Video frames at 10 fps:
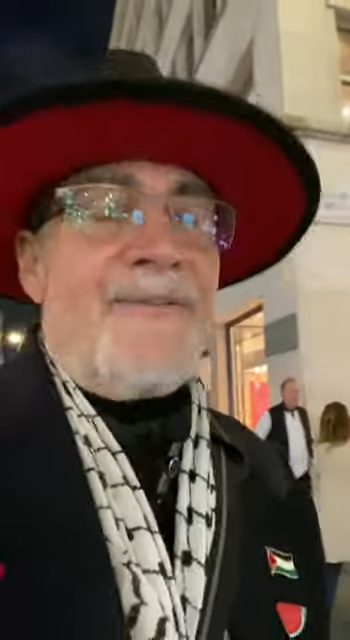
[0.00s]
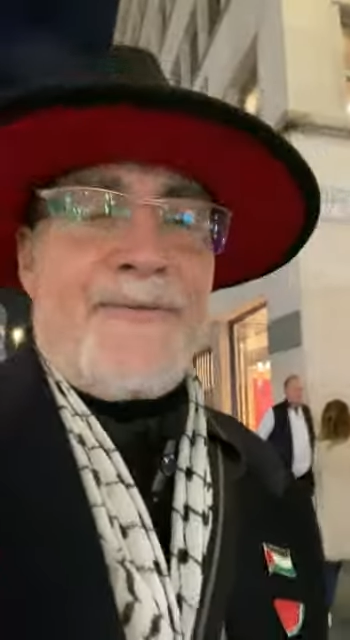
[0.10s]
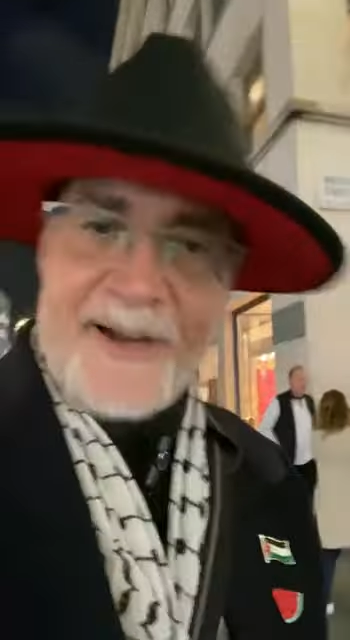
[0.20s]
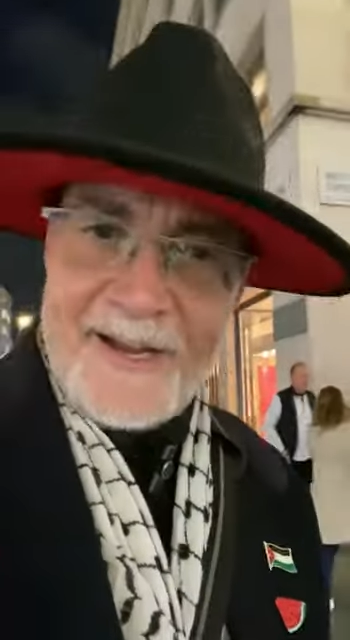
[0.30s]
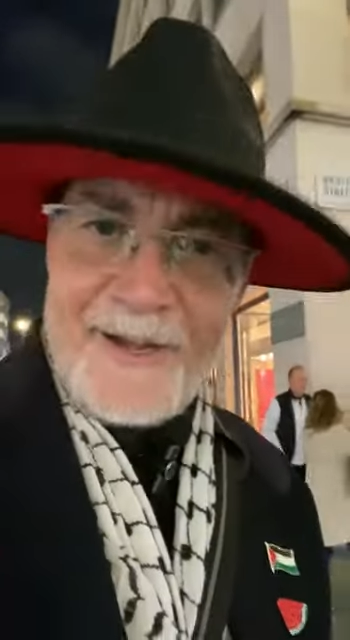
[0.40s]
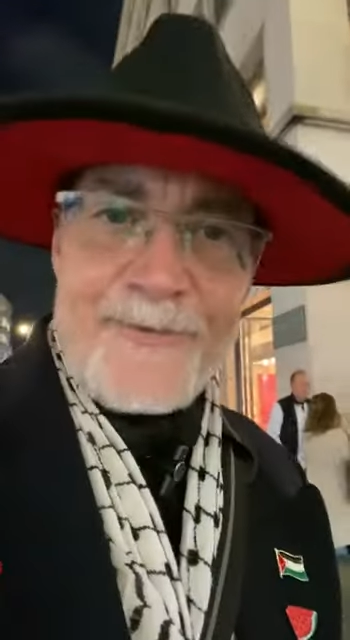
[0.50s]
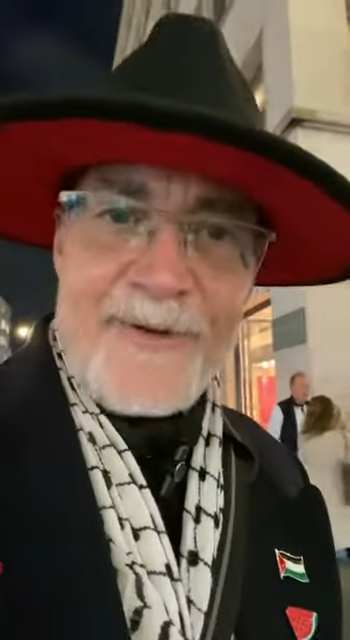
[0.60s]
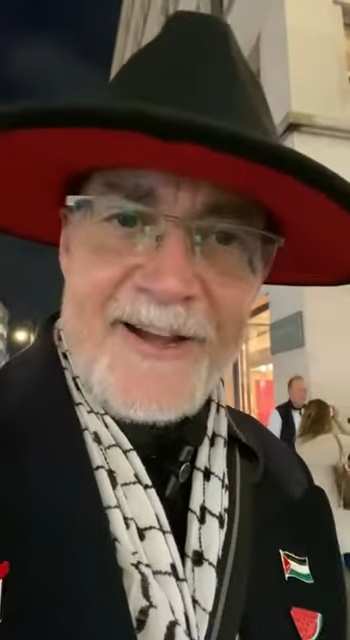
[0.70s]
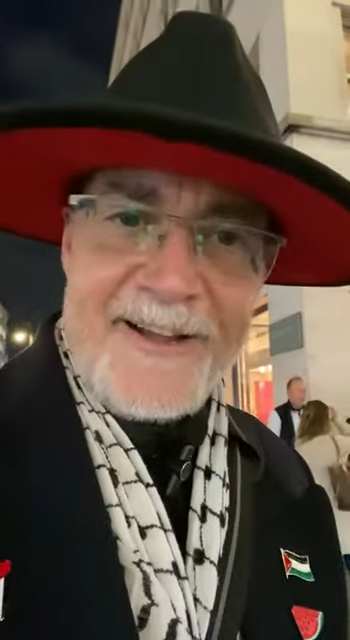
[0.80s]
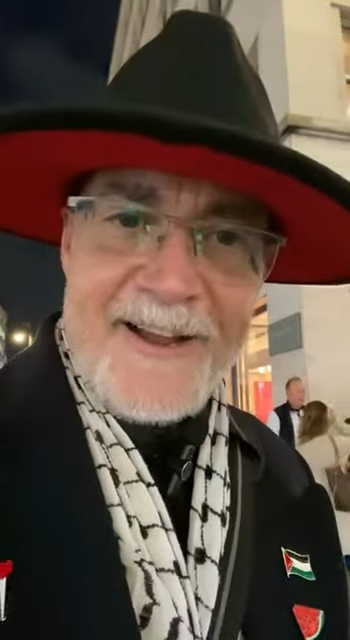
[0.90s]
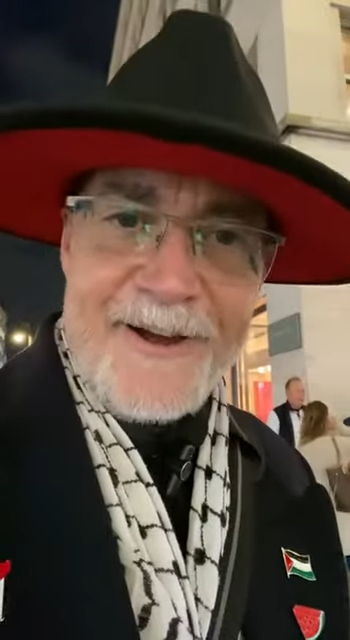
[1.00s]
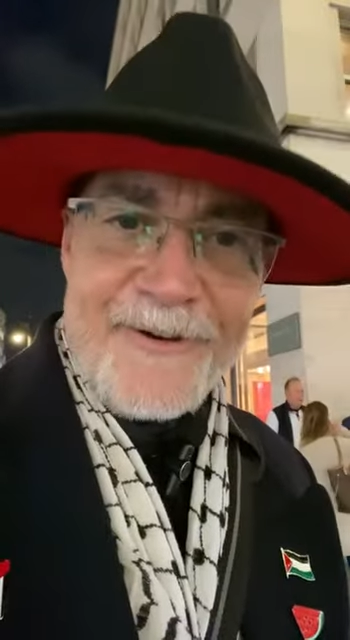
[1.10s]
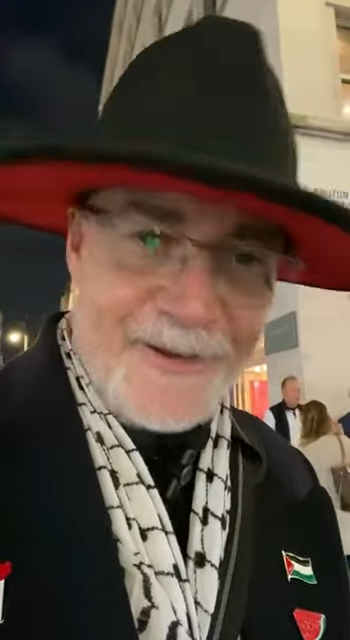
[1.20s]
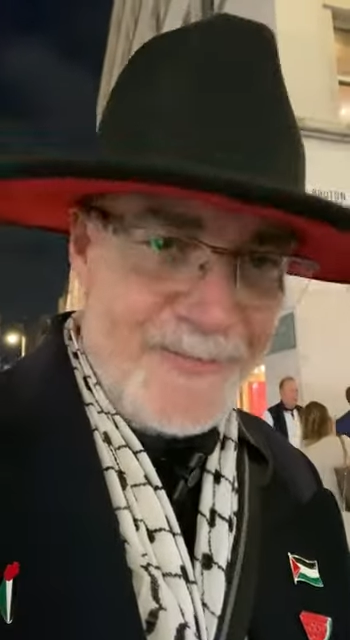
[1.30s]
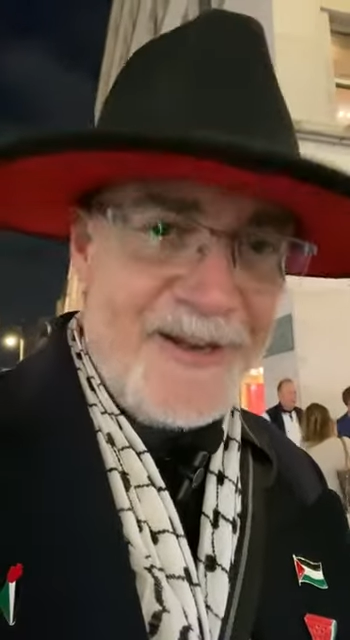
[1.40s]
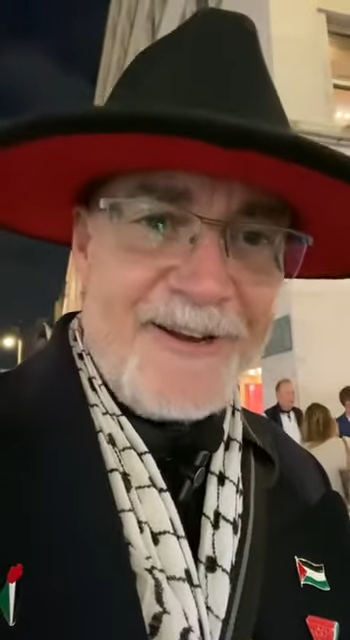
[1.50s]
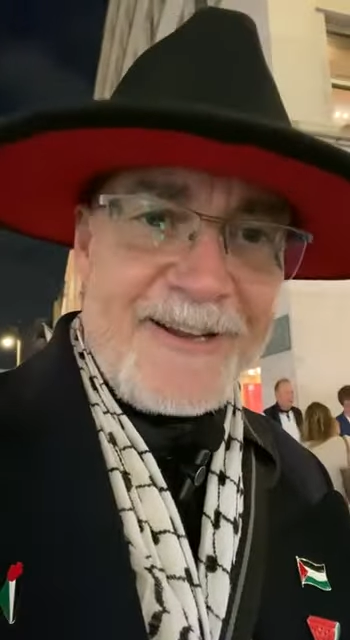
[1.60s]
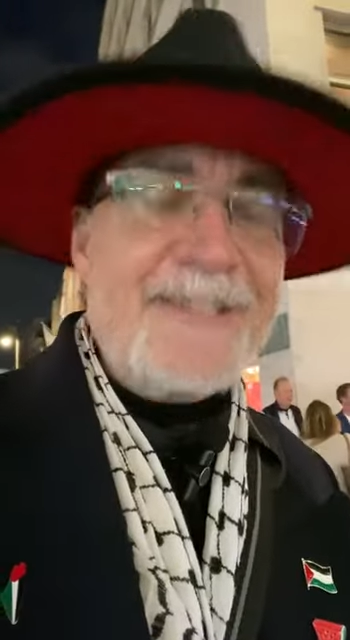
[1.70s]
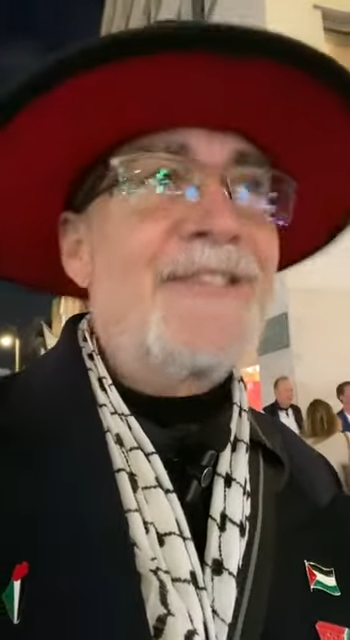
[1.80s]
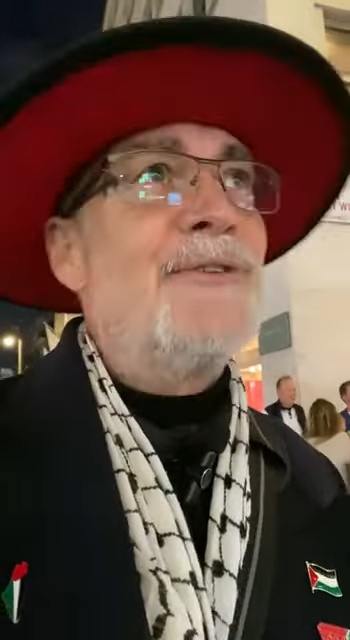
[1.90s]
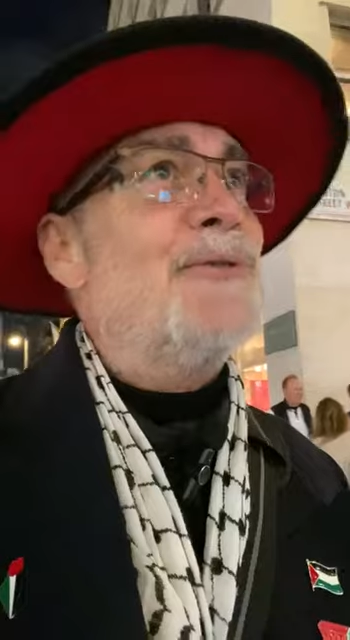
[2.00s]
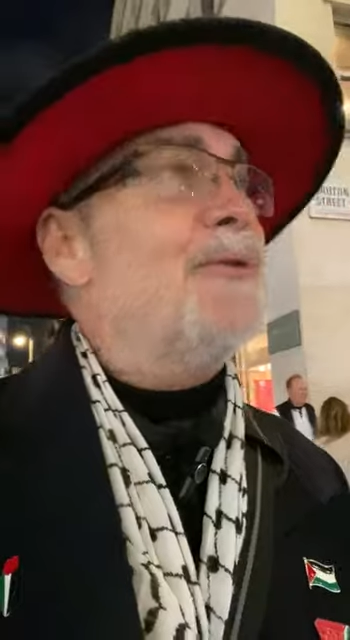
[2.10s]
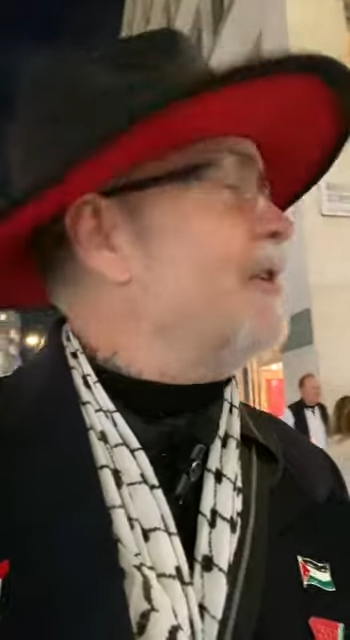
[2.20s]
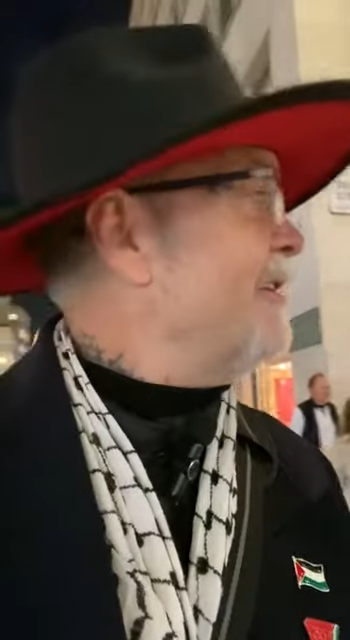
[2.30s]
right here, right now, in America, too.